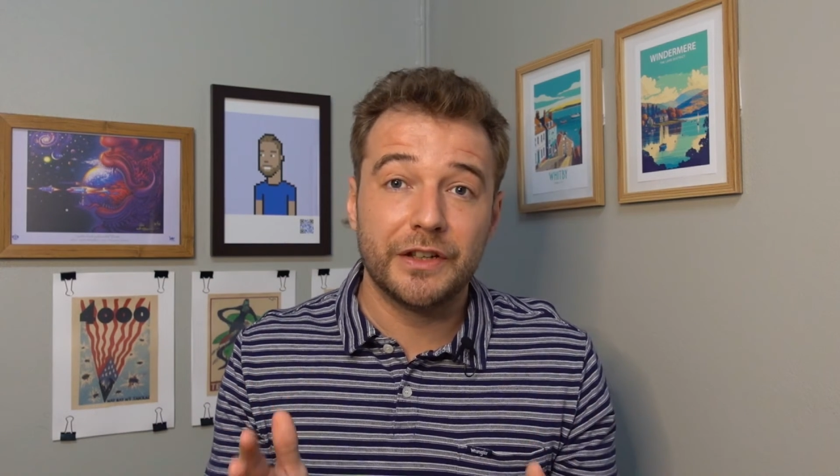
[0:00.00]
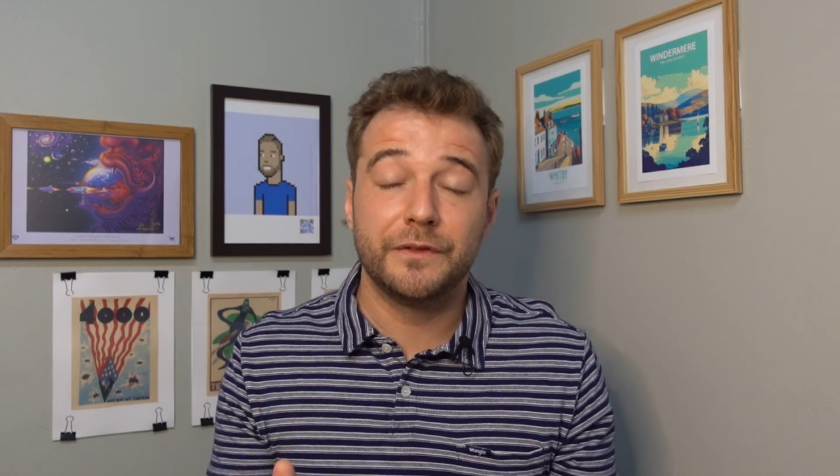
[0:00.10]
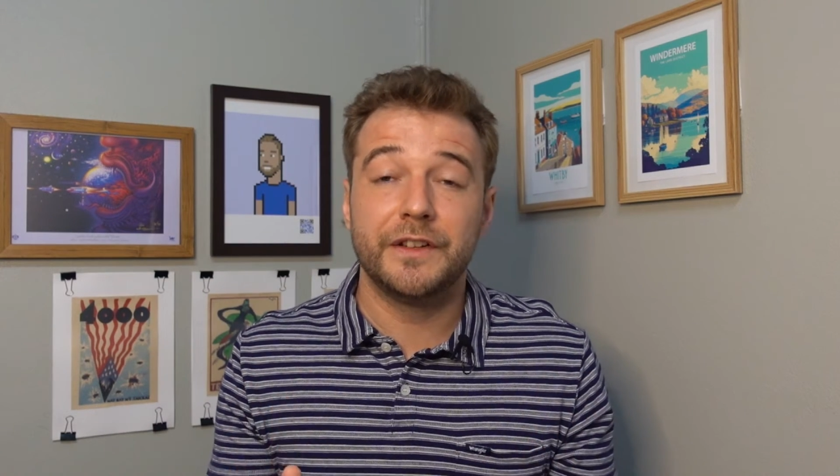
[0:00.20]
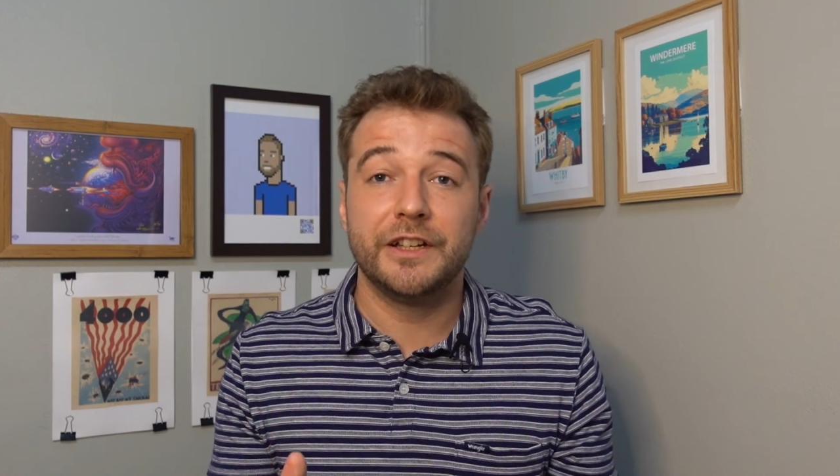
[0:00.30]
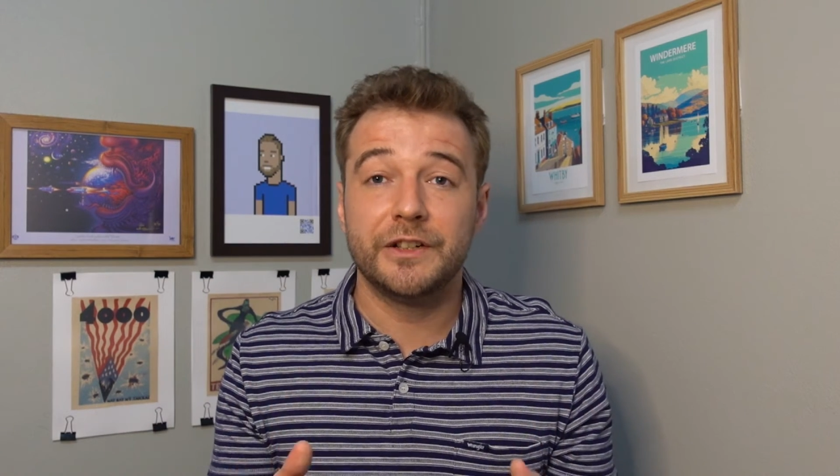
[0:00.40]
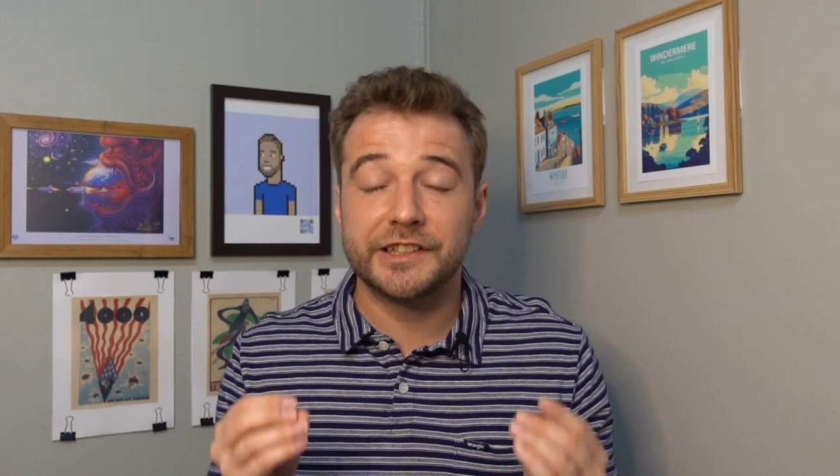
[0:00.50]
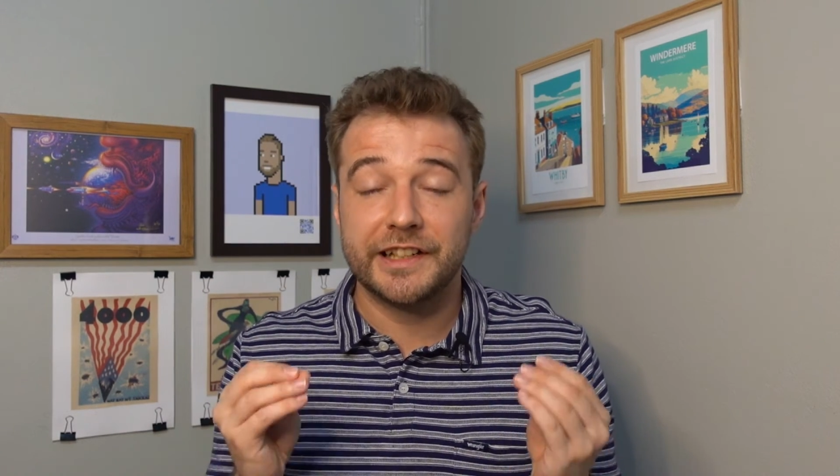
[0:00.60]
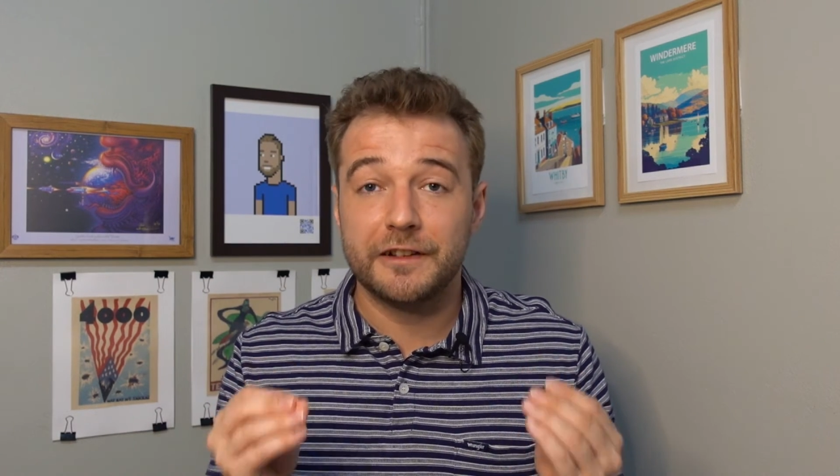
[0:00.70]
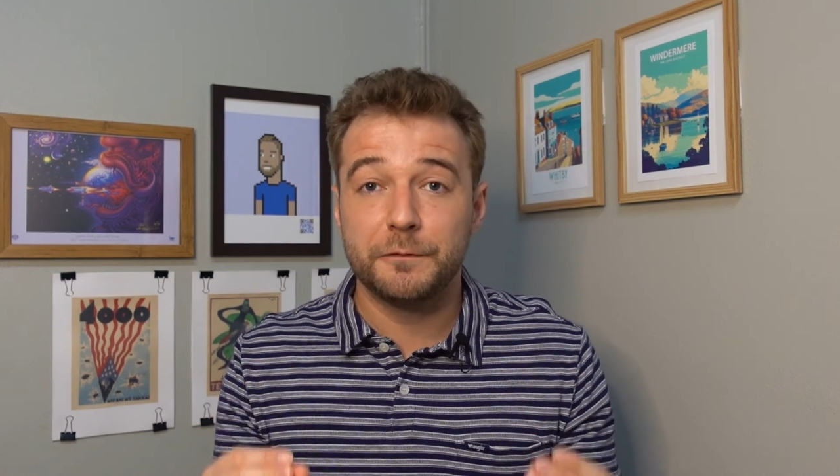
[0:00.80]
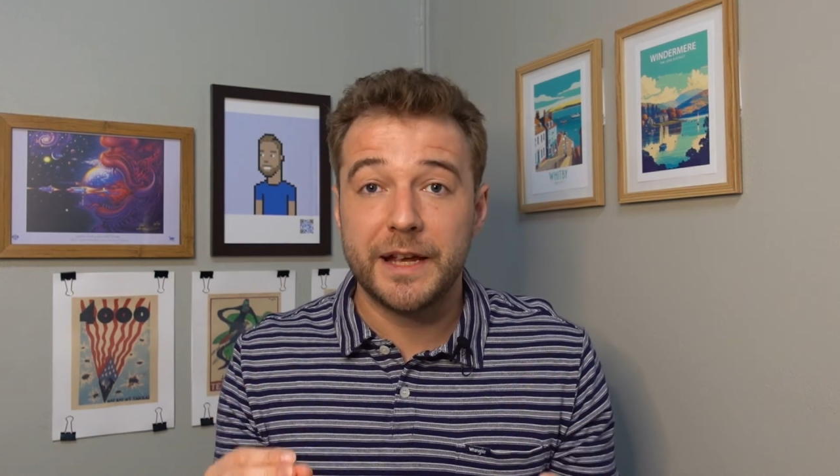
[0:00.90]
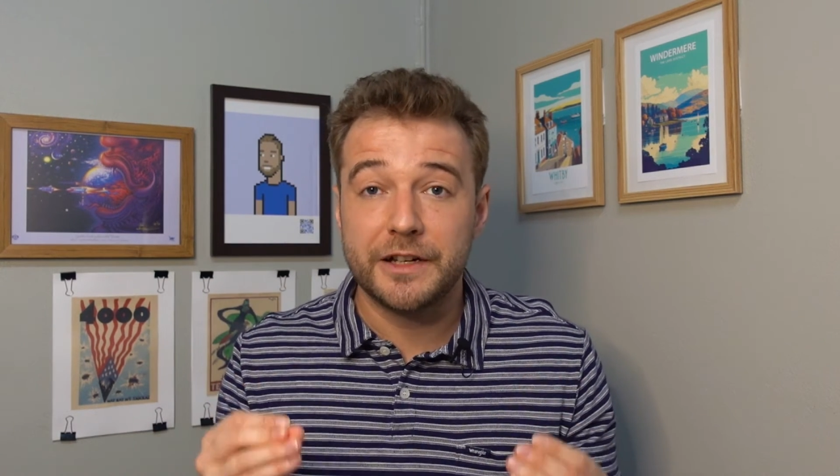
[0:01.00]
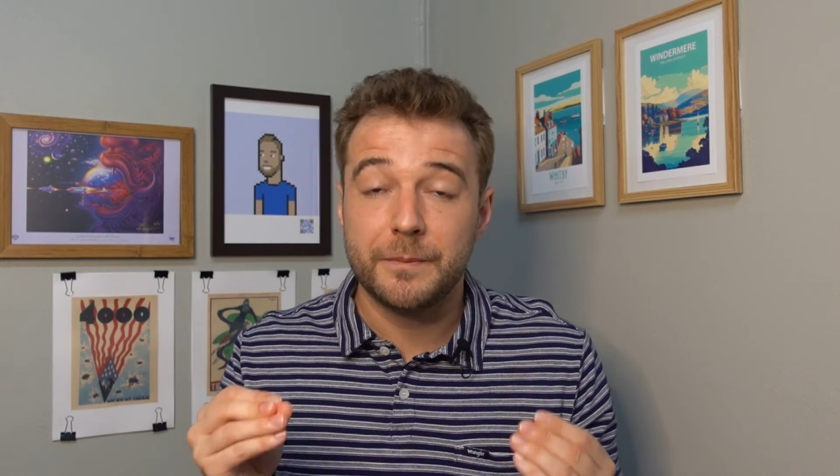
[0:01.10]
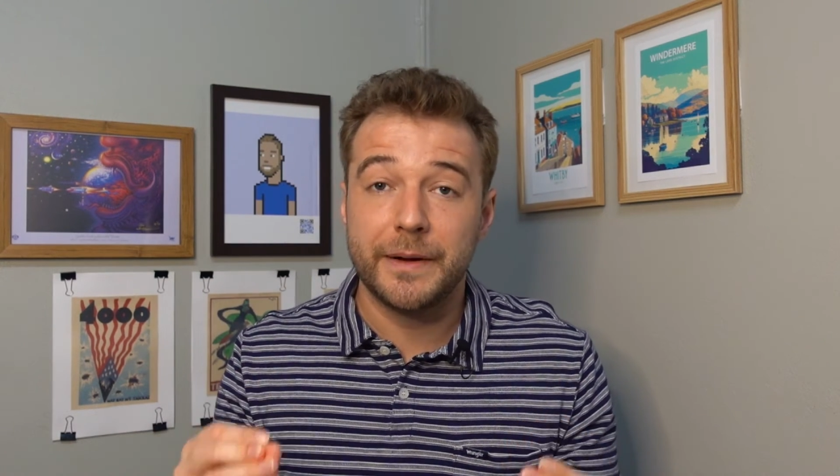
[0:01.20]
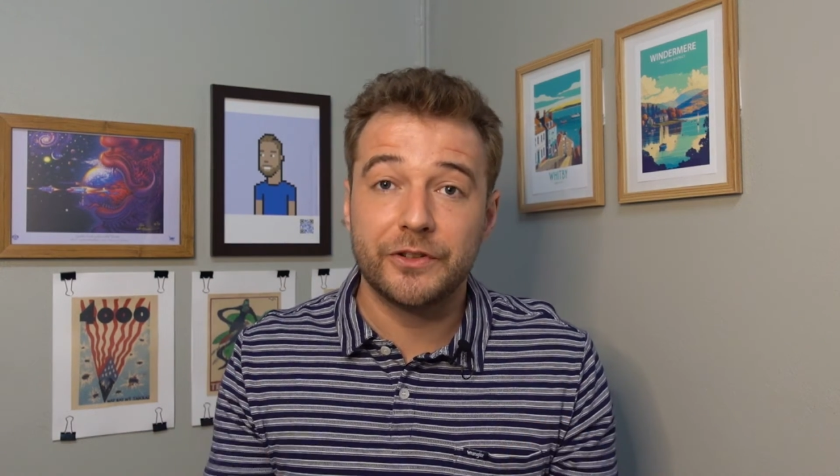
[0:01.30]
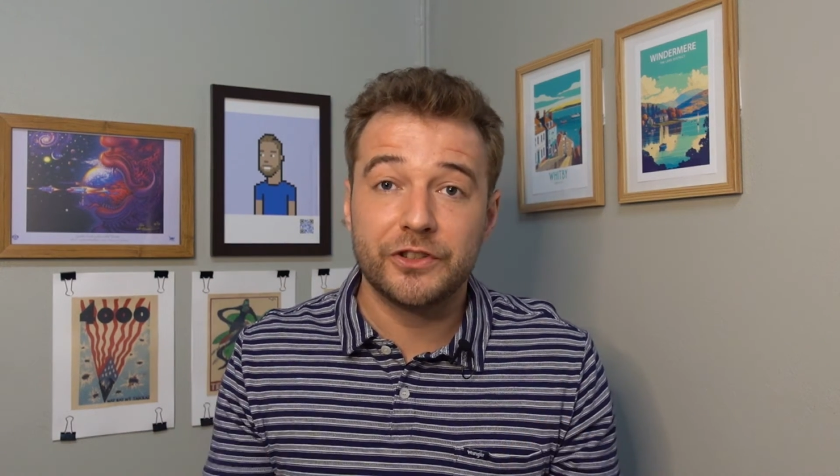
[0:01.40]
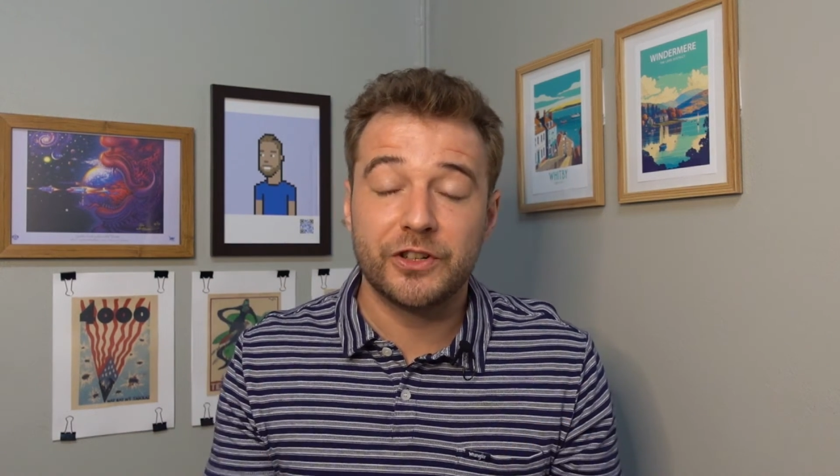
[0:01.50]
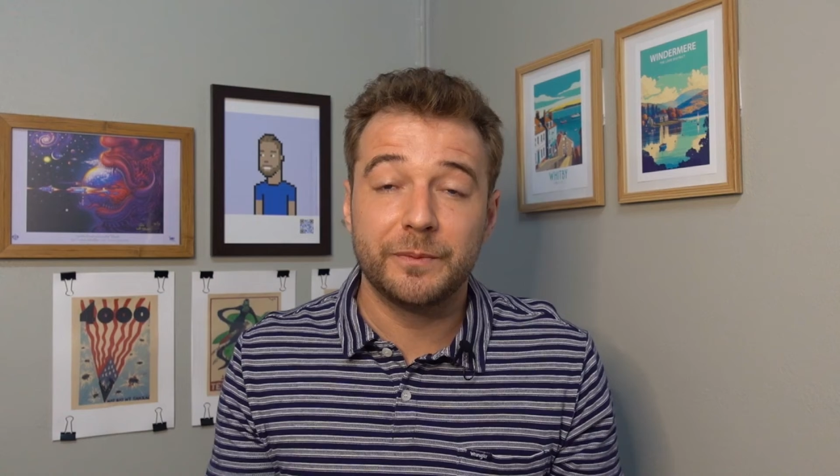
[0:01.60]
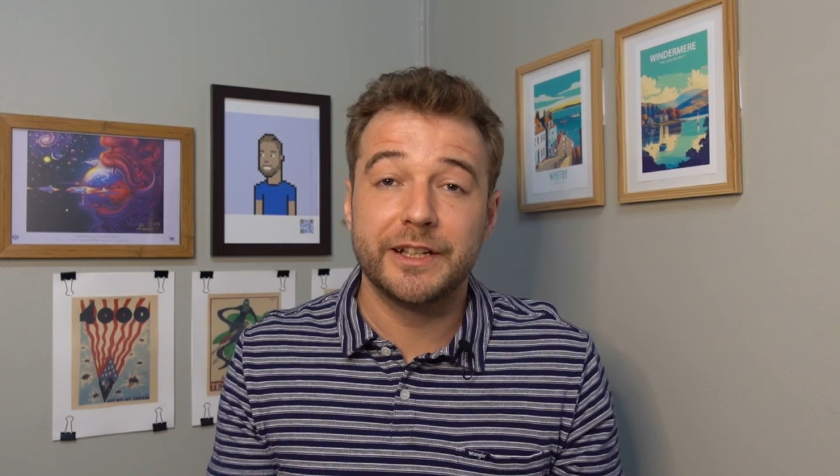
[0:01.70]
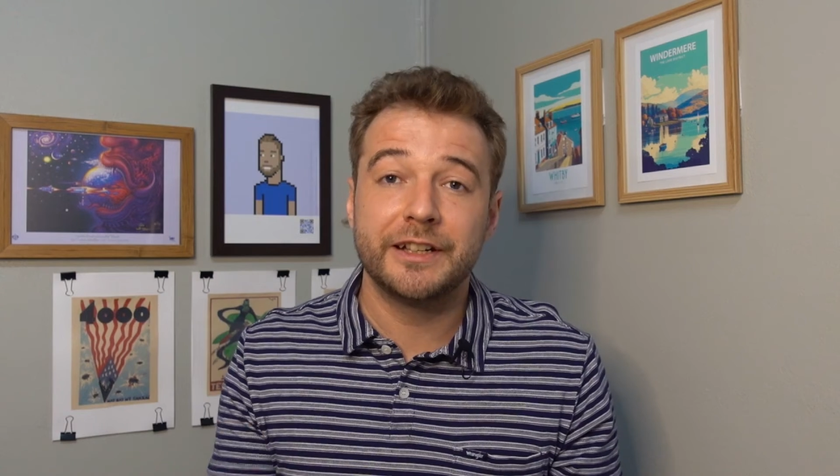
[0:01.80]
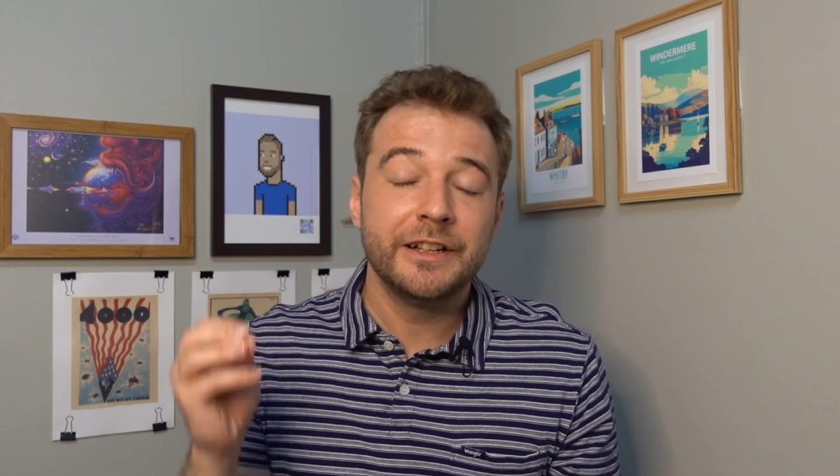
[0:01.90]
other videos that I've made about the
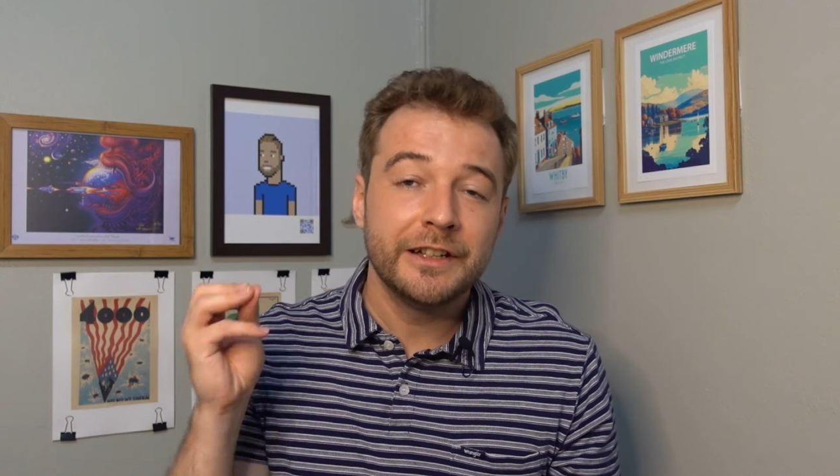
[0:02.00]
topic.